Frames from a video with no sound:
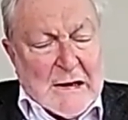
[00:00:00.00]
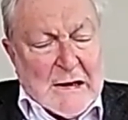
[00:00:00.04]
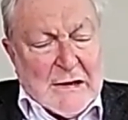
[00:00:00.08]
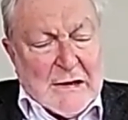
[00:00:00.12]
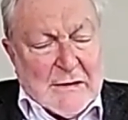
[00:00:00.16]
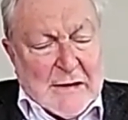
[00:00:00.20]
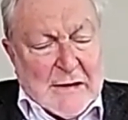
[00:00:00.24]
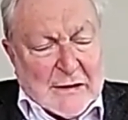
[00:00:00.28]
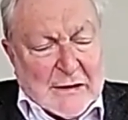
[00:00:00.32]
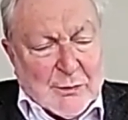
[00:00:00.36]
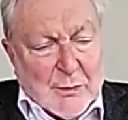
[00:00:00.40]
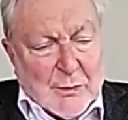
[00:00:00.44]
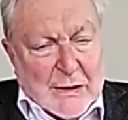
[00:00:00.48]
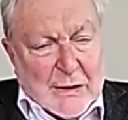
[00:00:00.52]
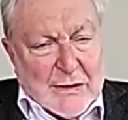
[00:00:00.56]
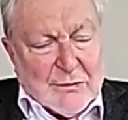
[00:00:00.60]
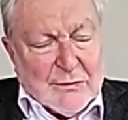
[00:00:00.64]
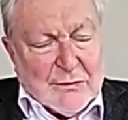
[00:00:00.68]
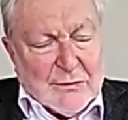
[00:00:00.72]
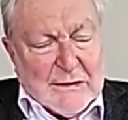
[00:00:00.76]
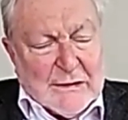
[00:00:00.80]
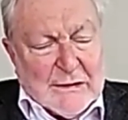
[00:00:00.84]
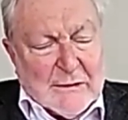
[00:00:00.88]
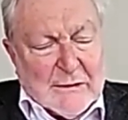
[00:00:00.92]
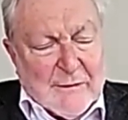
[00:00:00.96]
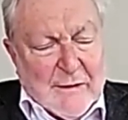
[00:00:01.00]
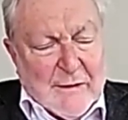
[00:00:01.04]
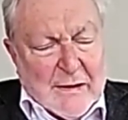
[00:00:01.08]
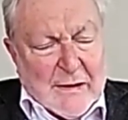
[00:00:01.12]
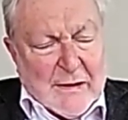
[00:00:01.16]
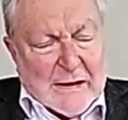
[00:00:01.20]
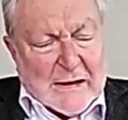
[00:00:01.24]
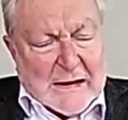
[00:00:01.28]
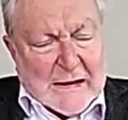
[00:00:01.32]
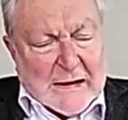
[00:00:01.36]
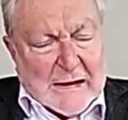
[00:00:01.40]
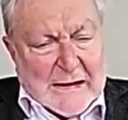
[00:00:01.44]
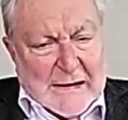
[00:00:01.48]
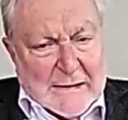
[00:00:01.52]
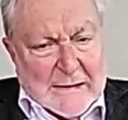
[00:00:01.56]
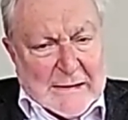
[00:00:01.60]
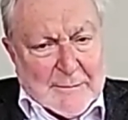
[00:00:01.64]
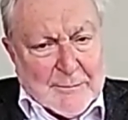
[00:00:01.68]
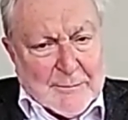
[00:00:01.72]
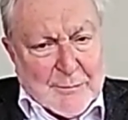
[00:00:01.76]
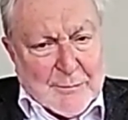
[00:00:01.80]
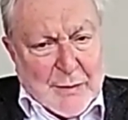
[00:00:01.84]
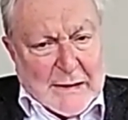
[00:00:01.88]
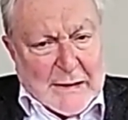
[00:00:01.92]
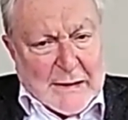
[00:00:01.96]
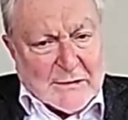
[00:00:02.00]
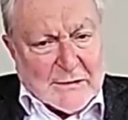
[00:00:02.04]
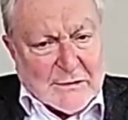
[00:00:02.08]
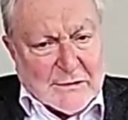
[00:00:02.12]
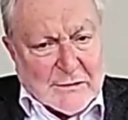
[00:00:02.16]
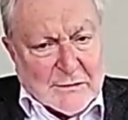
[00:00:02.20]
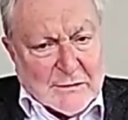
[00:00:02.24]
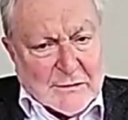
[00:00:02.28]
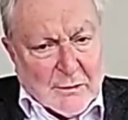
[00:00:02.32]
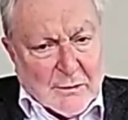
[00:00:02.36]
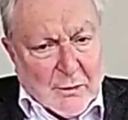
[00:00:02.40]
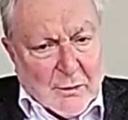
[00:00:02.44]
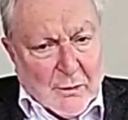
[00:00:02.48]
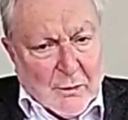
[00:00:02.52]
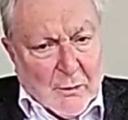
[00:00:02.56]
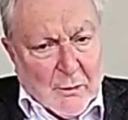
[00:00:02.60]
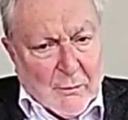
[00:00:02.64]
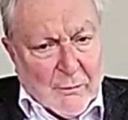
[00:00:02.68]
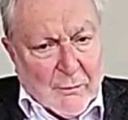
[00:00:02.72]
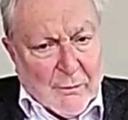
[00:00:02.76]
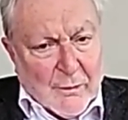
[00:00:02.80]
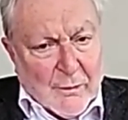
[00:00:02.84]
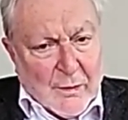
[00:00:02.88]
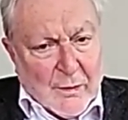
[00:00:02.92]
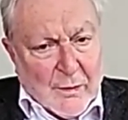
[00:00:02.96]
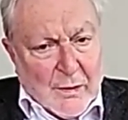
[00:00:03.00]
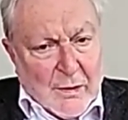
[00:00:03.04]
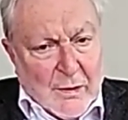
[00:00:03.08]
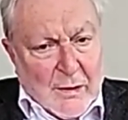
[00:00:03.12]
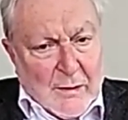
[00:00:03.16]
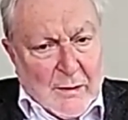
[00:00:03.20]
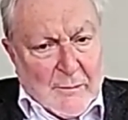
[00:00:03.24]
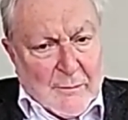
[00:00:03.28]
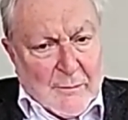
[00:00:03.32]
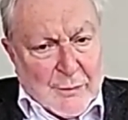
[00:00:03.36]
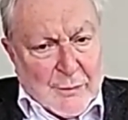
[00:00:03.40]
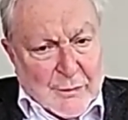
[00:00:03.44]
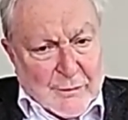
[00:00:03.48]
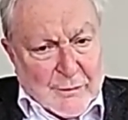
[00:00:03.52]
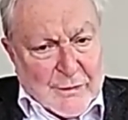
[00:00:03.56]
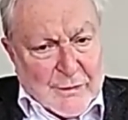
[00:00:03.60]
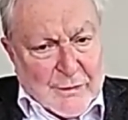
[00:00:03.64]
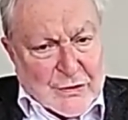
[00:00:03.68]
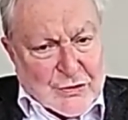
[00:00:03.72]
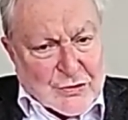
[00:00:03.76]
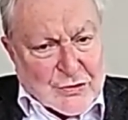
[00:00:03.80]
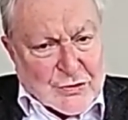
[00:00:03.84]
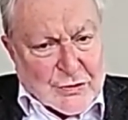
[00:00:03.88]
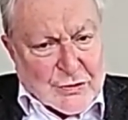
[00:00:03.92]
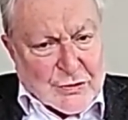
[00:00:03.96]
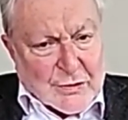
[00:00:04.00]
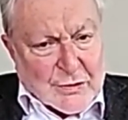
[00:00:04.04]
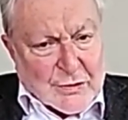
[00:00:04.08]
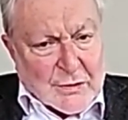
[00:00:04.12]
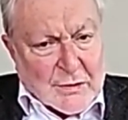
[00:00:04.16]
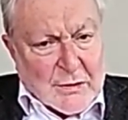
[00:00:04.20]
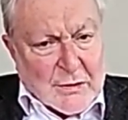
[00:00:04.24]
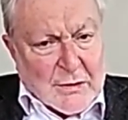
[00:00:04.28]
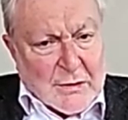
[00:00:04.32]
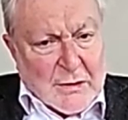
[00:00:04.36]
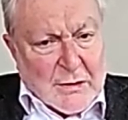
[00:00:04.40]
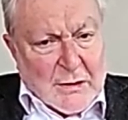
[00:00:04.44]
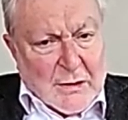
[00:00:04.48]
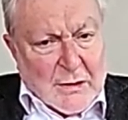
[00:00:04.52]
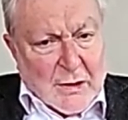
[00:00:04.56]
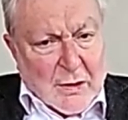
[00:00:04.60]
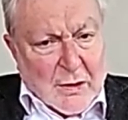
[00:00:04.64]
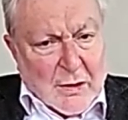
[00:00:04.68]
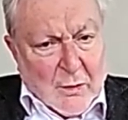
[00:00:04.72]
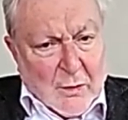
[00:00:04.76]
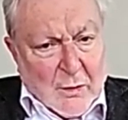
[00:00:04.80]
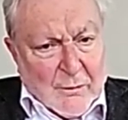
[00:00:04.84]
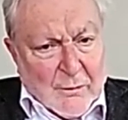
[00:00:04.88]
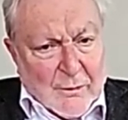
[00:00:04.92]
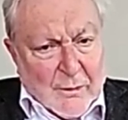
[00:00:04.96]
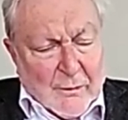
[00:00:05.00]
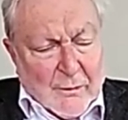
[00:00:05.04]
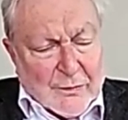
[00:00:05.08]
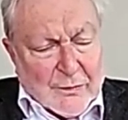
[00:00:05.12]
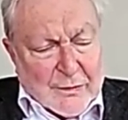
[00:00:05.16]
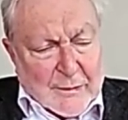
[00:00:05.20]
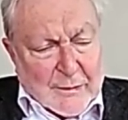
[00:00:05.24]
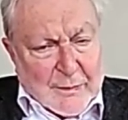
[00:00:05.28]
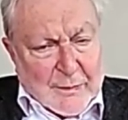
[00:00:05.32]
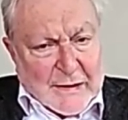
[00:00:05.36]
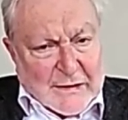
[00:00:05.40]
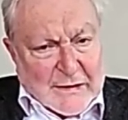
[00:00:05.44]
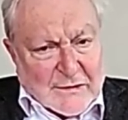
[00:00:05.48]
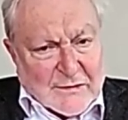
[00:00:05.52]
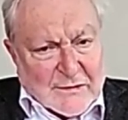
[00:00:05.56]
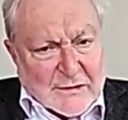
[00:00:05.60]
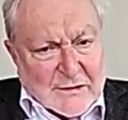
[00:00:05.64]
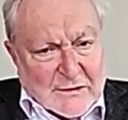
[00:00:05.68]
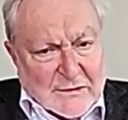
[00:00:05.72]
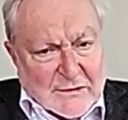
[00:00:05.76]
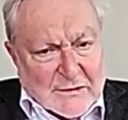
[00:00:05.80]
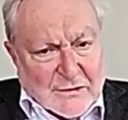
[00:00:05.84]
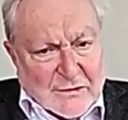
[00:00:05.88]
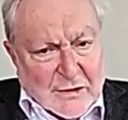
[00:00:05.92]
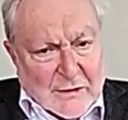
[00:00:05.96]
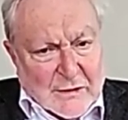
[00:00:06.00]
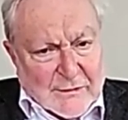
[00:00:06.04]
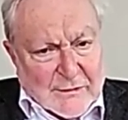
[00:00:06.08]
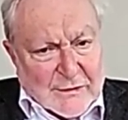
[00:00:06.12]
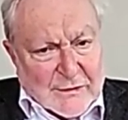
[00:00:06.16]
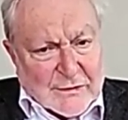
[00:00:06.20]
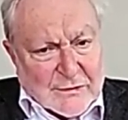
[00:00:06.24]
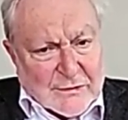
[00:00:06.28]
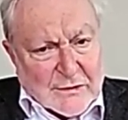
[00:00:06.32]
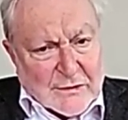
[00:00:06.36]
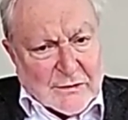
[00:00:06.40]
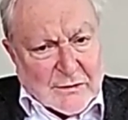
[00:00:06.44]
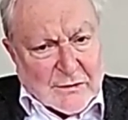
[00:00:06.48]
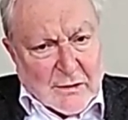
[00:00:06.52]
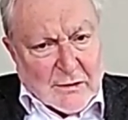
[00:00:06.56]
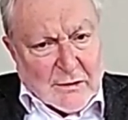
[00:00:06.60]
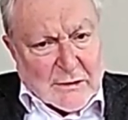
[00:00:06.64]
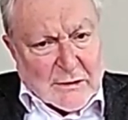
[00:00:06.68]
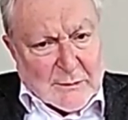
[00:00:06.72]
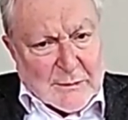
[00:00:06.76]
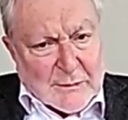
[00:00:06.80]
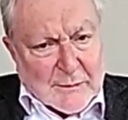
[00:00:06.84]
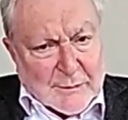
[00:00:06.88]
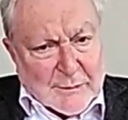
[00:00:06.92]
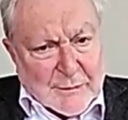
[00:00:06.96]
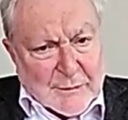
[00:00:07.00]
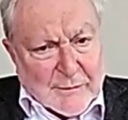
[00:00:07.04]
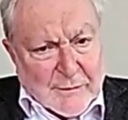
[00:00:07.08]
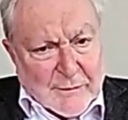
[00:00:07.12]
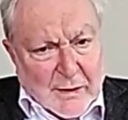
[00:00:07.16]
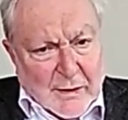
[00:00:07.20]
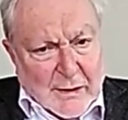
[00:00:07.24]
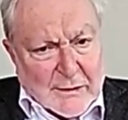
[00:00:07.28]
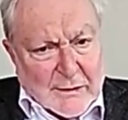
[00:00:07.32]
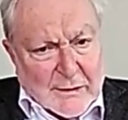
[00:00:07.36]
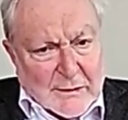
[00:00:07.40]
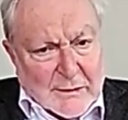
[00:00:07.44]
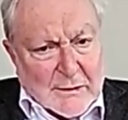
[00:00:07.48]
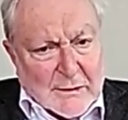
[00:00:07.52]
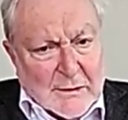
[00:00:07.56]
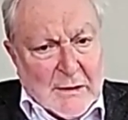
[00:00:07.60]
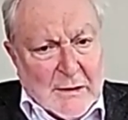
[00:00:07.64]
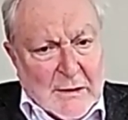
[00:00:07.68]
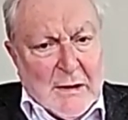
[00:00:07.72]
that's why you need a very clear base of provision of the basic service that's going to be provided.